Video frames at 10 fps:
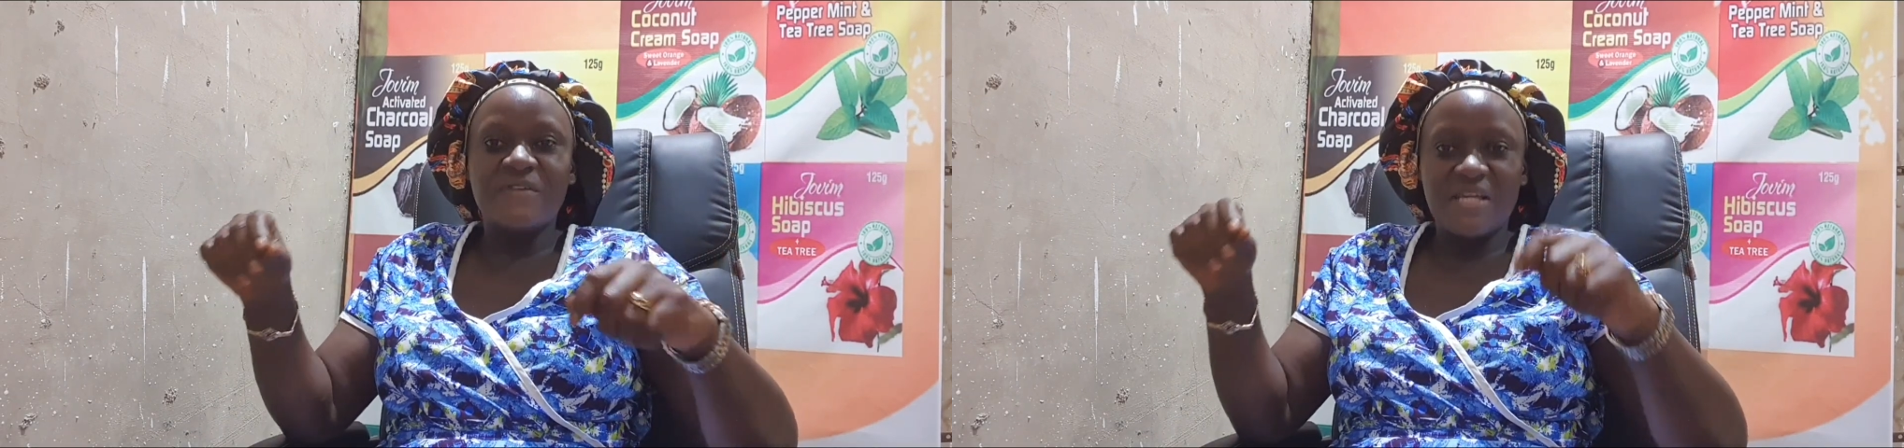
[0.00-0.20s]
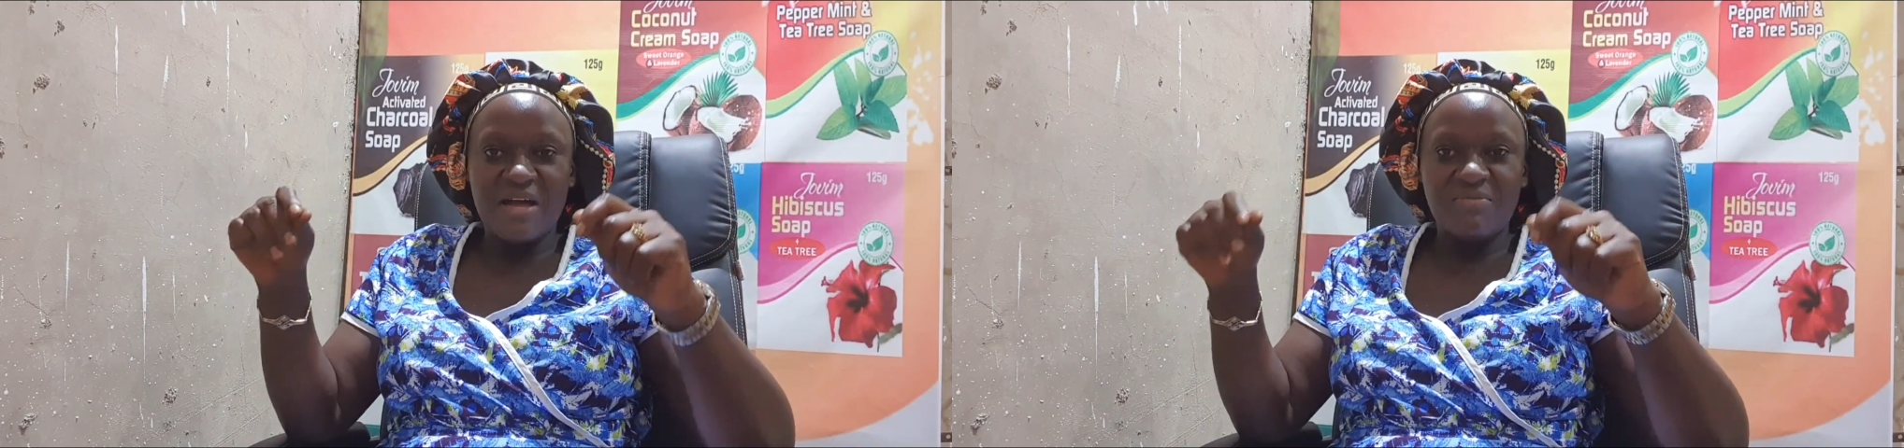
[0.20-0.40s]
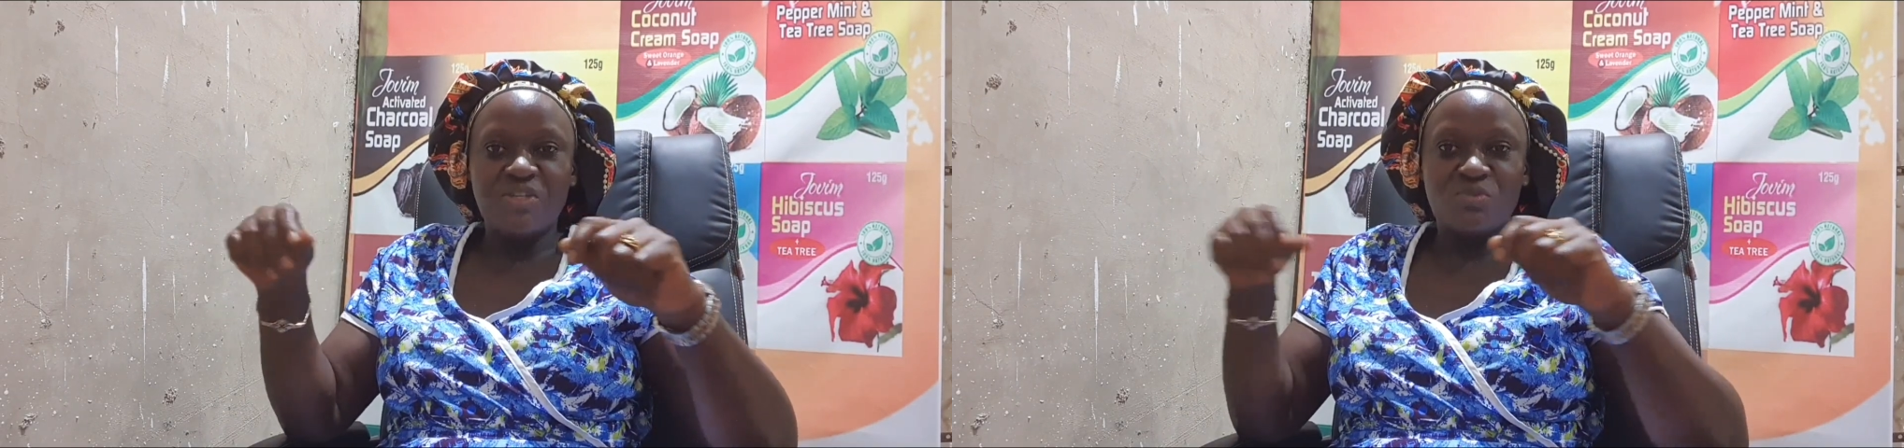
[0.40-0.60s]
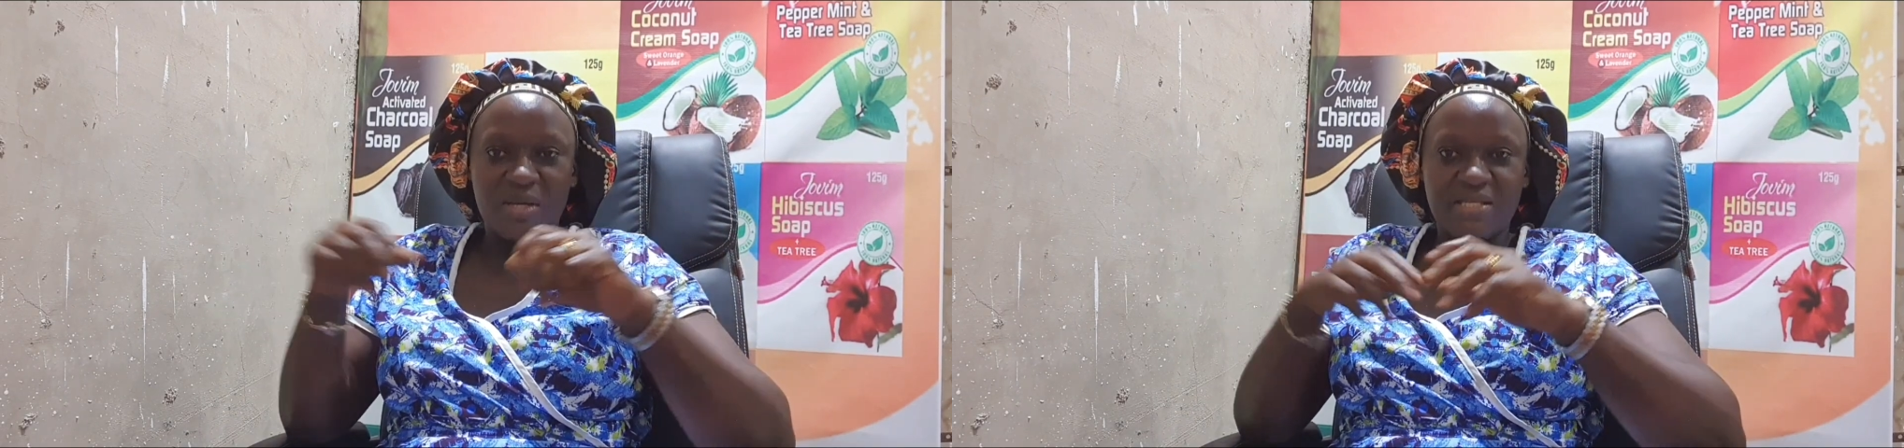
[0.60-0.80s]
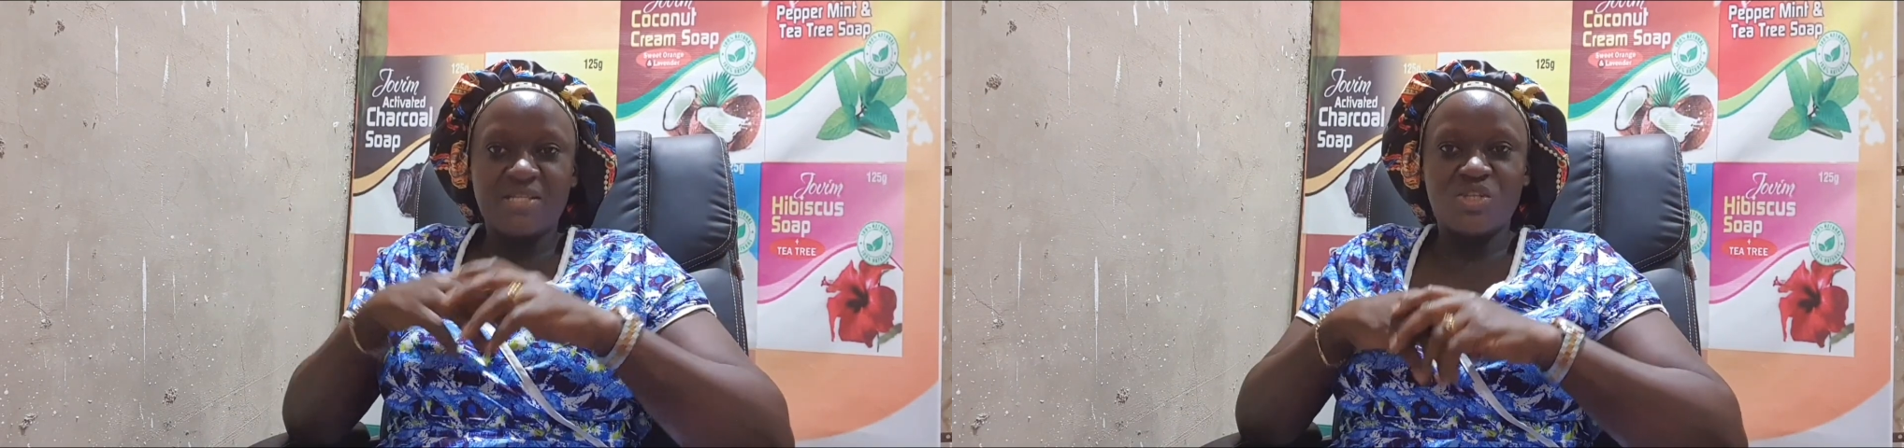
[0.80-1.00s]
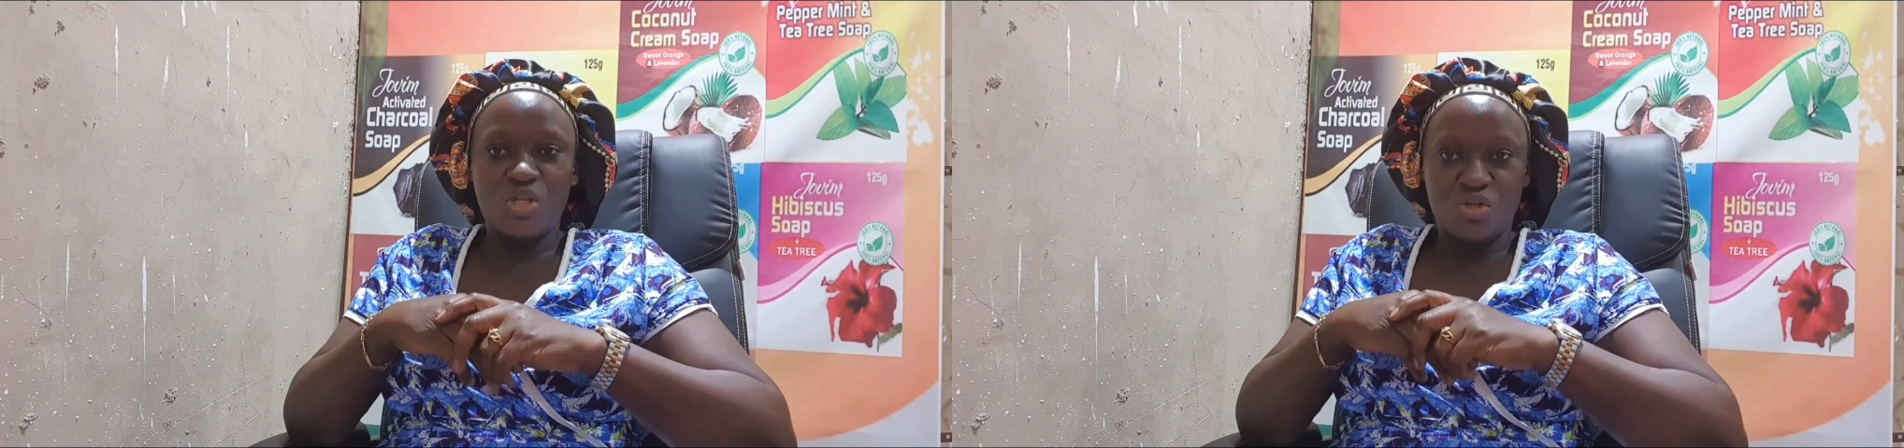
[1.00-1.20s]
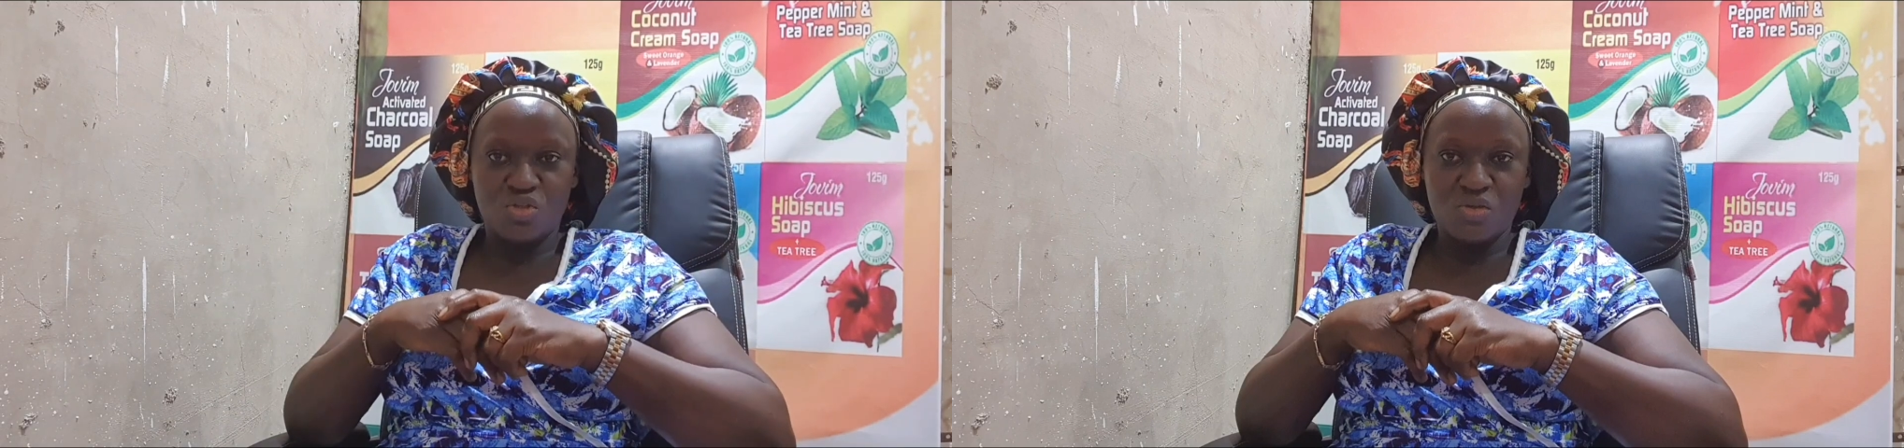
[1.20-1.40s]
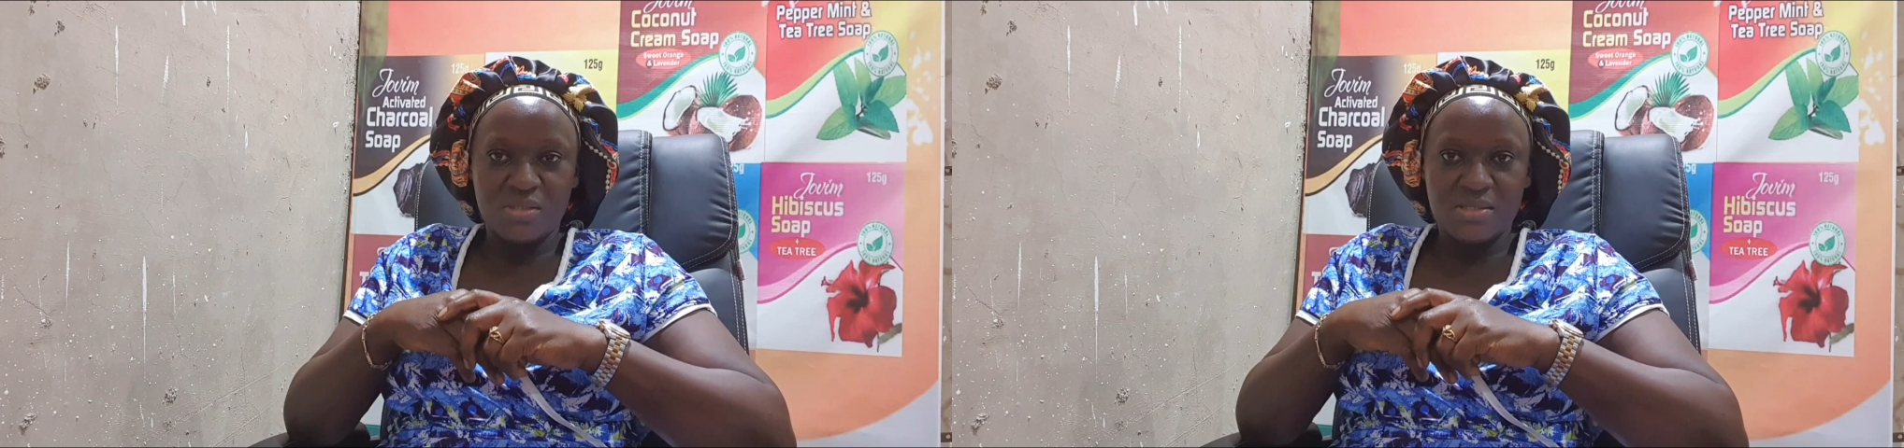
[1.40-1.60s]
the government to make the
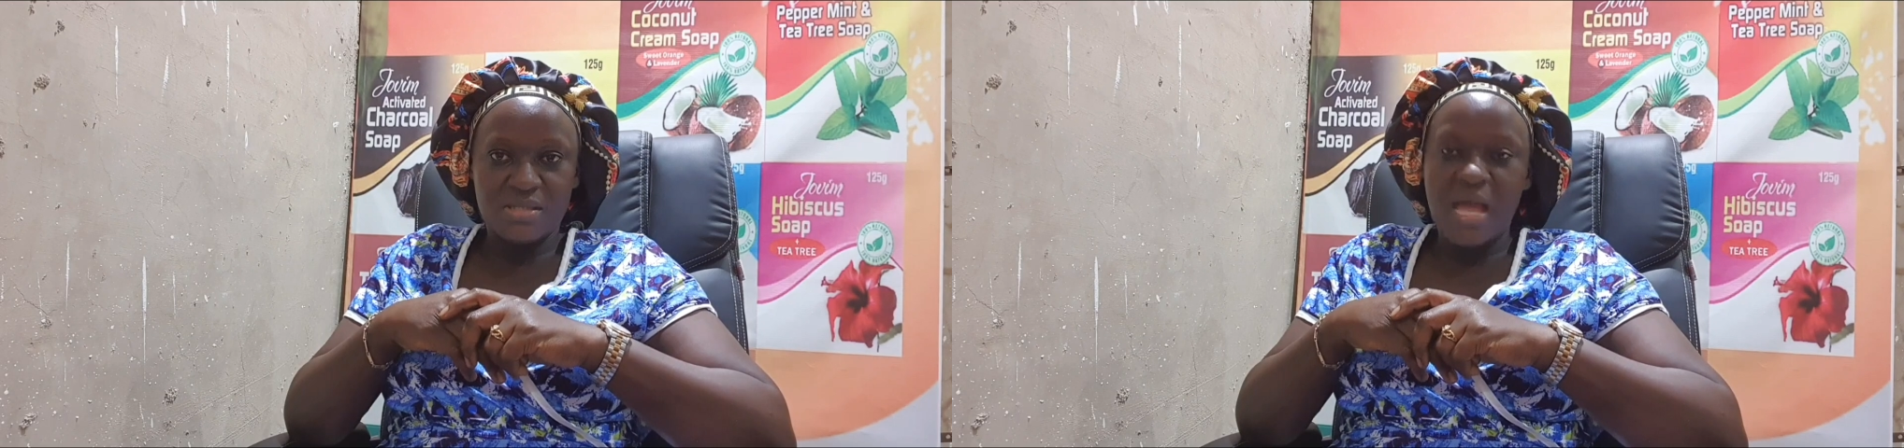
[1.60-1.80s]
selections